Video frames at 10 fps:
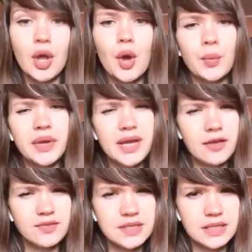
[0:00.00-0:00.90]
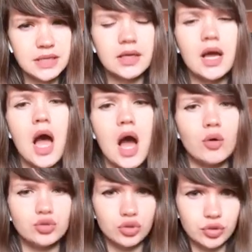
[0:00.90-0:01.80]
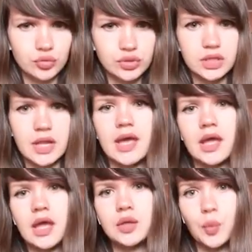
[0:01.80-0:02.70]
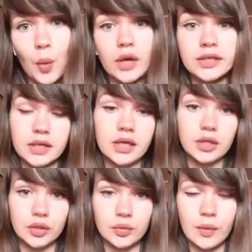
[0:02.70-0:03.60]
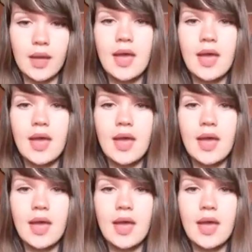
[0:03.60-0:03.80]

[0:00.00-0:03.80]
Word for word: We have seen how to use it and what it can do.